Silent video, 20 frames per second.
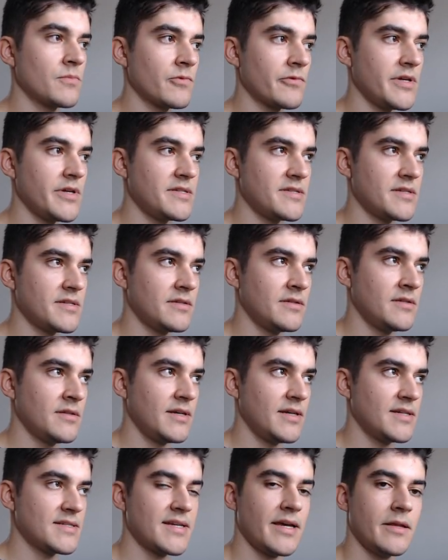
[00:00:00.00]
reason,
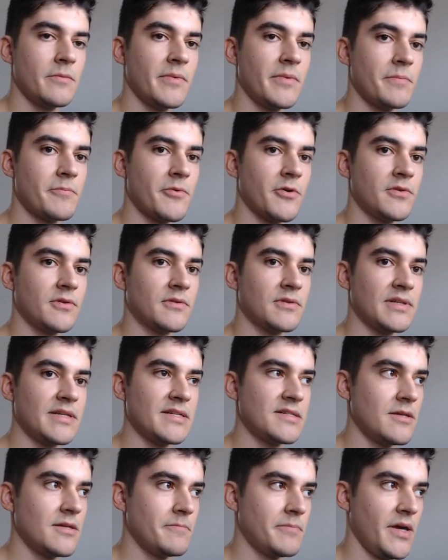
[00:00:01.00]
inside my product
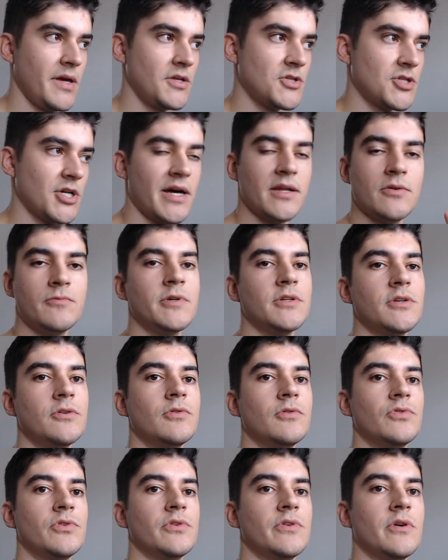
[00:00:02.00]
listing page, I don't want to
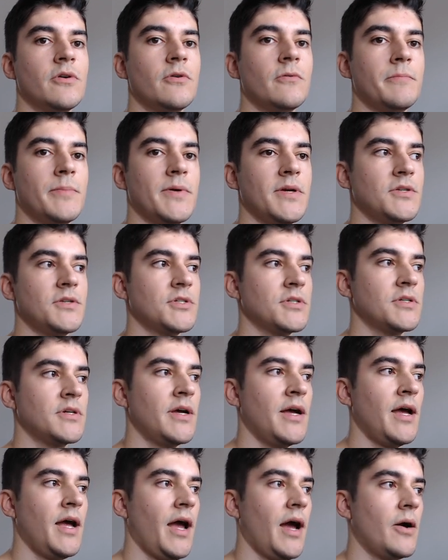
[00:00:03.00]
go to the home page.
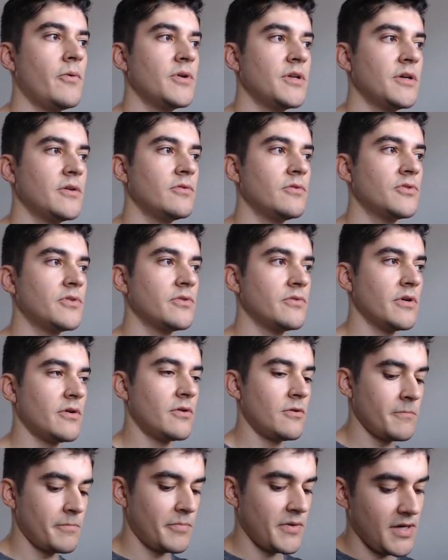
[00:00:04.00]
I want to go to the
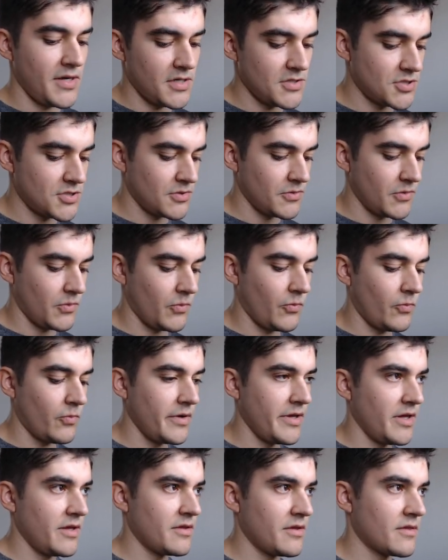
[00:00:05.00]
home page
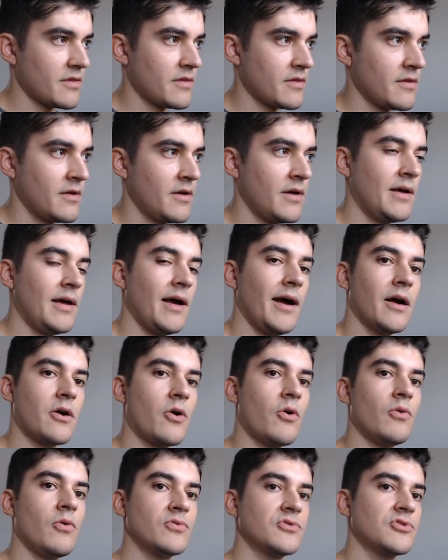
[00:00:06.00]
with a
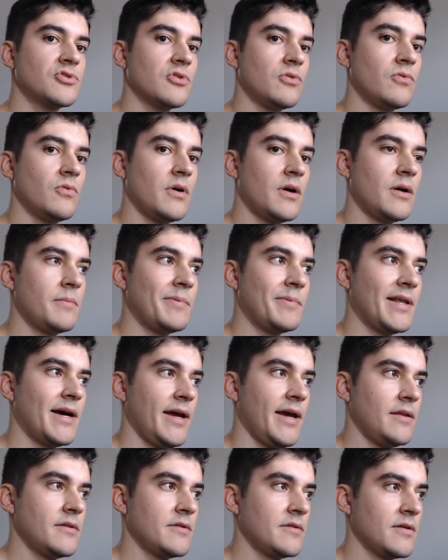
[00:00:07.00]
console
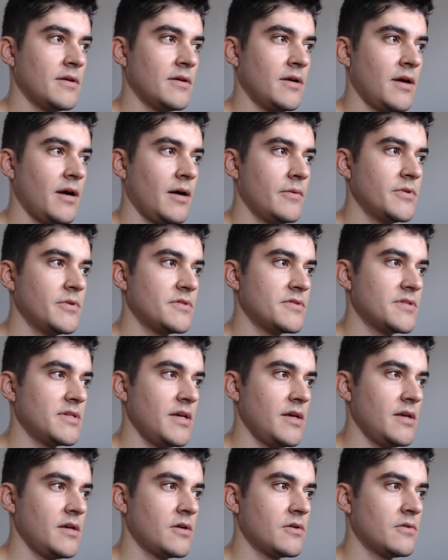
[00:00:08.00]
applied. I want to
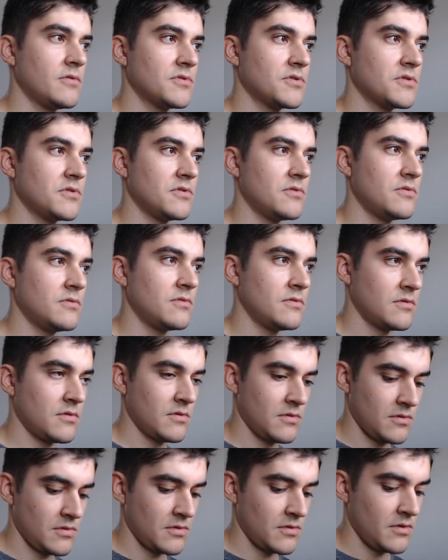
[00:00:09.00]
say console
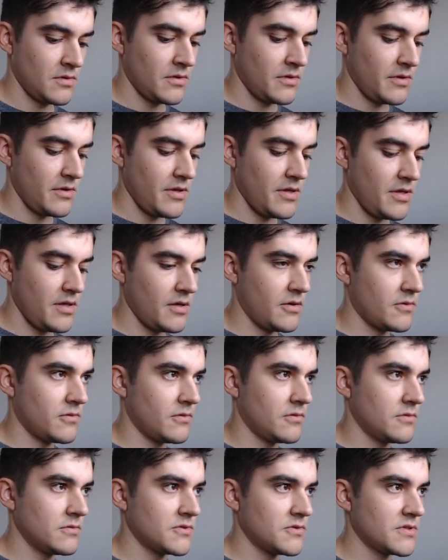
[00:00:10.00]
=
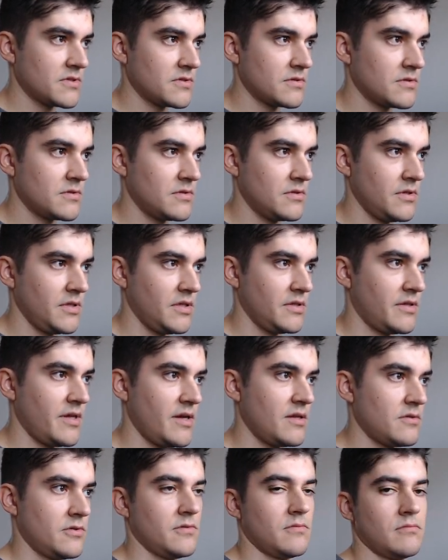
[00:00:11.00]

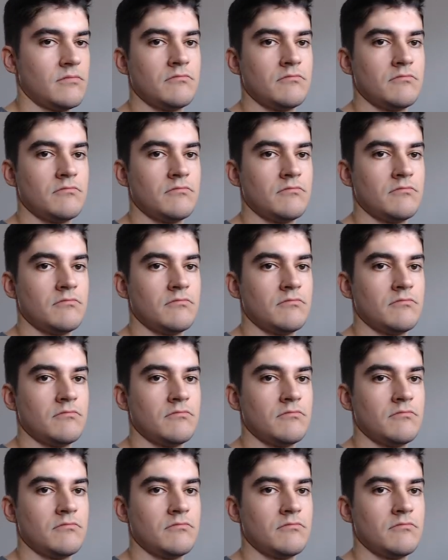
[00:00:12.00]
Nintendo.